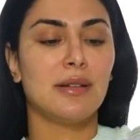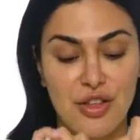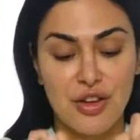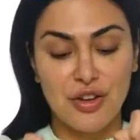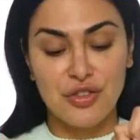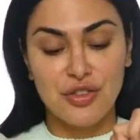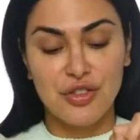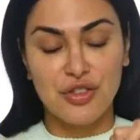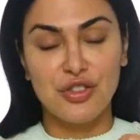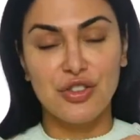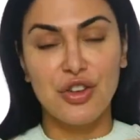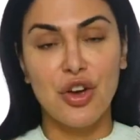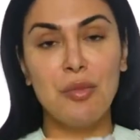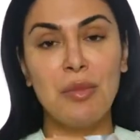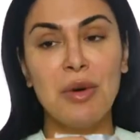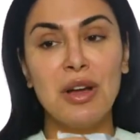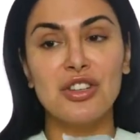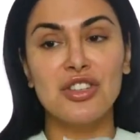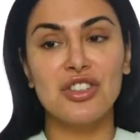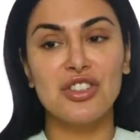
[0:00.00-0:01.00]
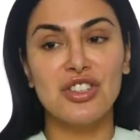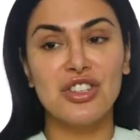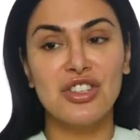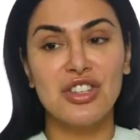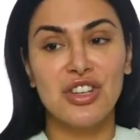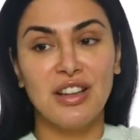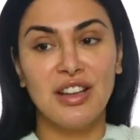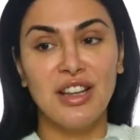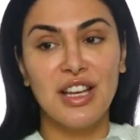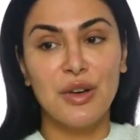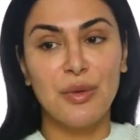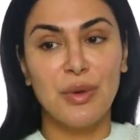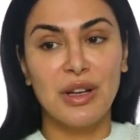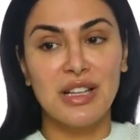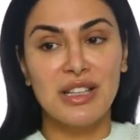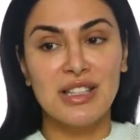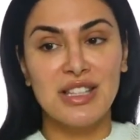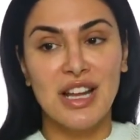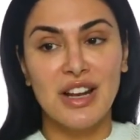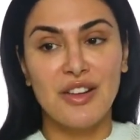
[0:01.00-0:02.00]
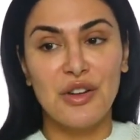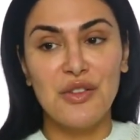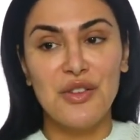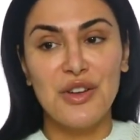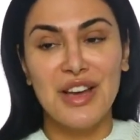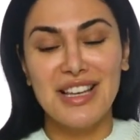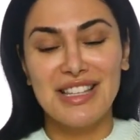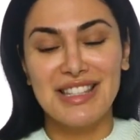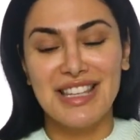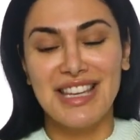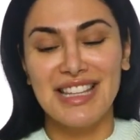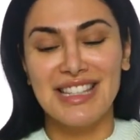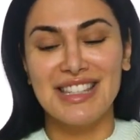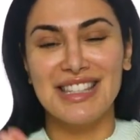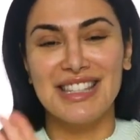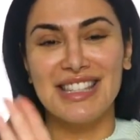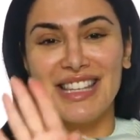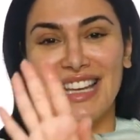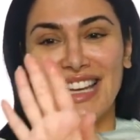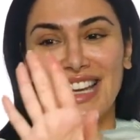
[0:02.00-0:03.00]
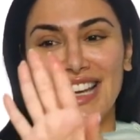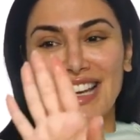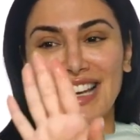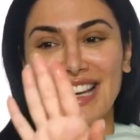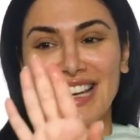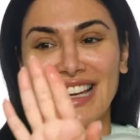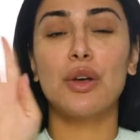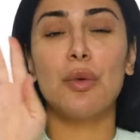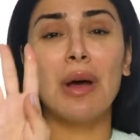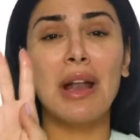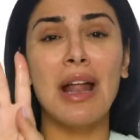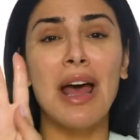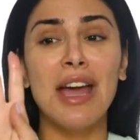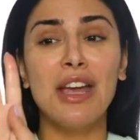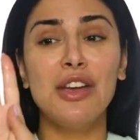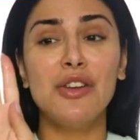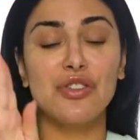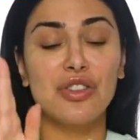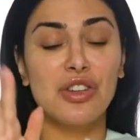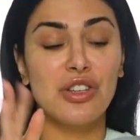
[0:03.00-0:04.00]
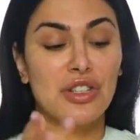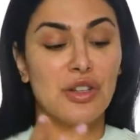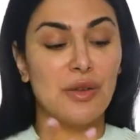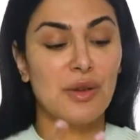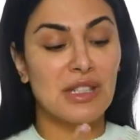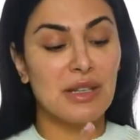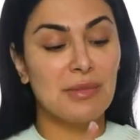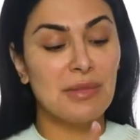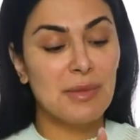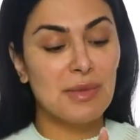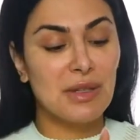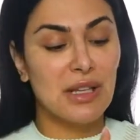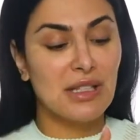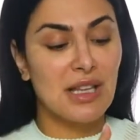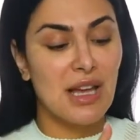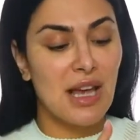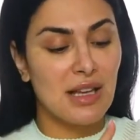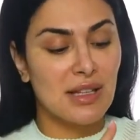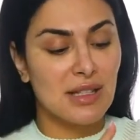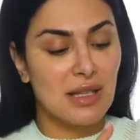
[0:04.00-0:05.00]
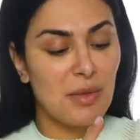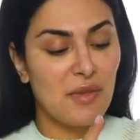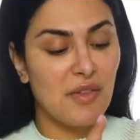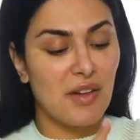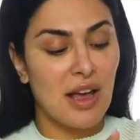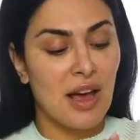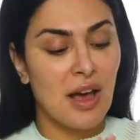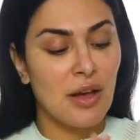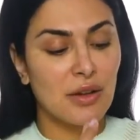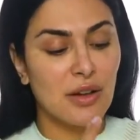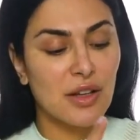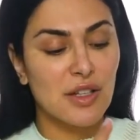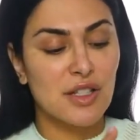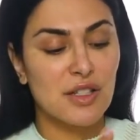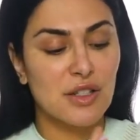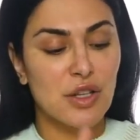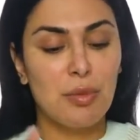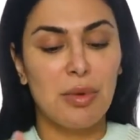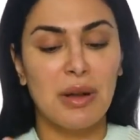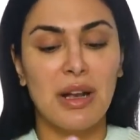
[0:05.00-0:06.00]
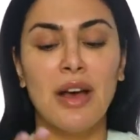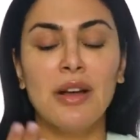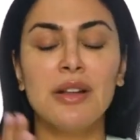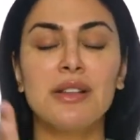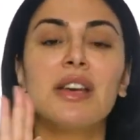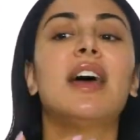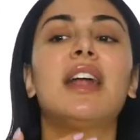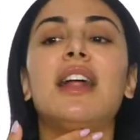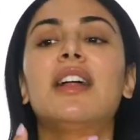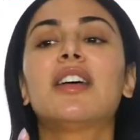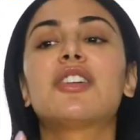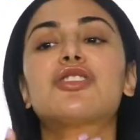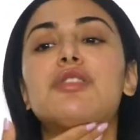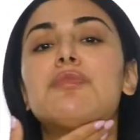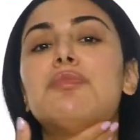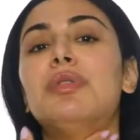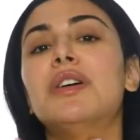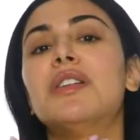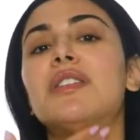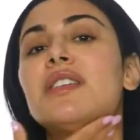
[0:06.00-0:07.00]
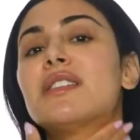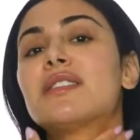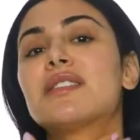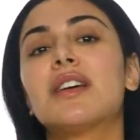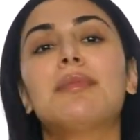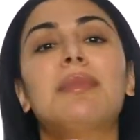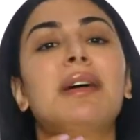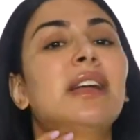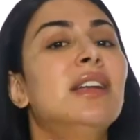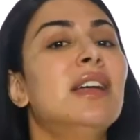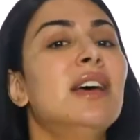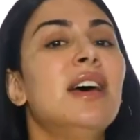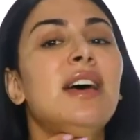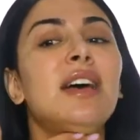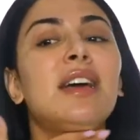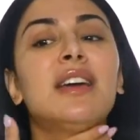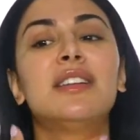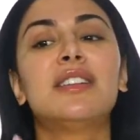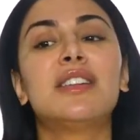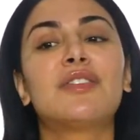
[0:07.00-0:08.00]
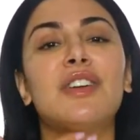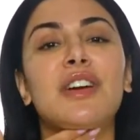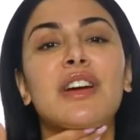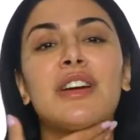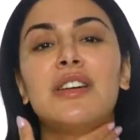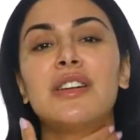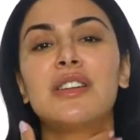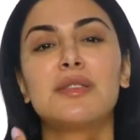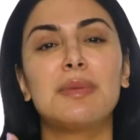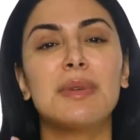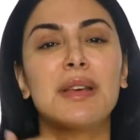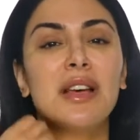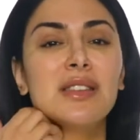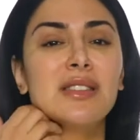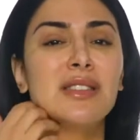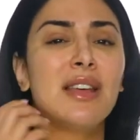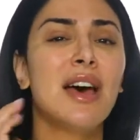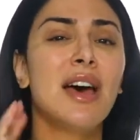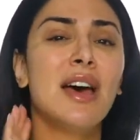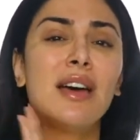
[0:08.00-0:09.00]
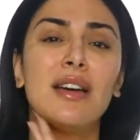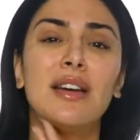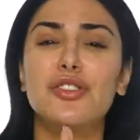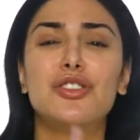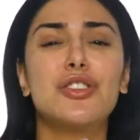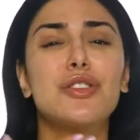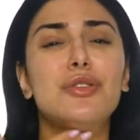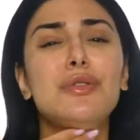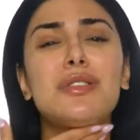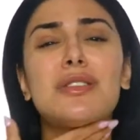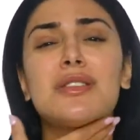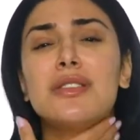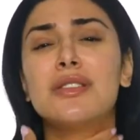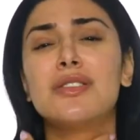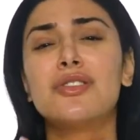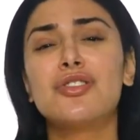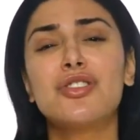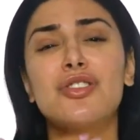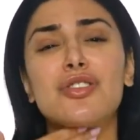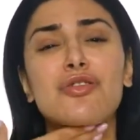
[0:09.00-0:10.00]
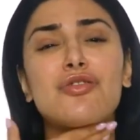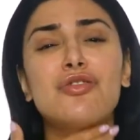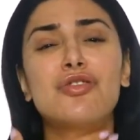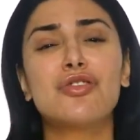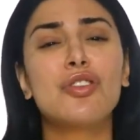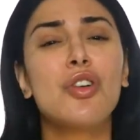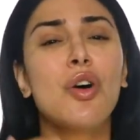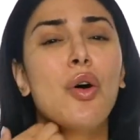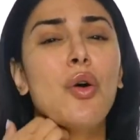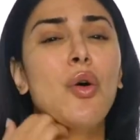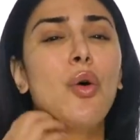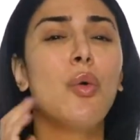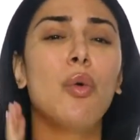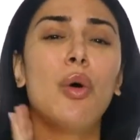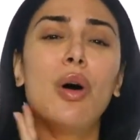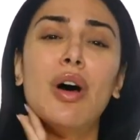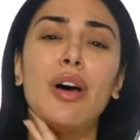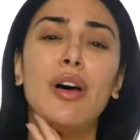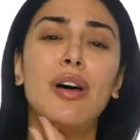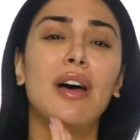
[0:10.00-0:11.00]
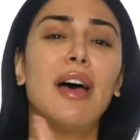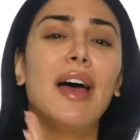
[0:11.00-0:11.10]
There's so much liquid inside. I don't know if you guys can see. So what I usually do is sometimes I'll take some of it out, I'll scoop it out, and I'll actually put this on my neck in different areas because that juice is just so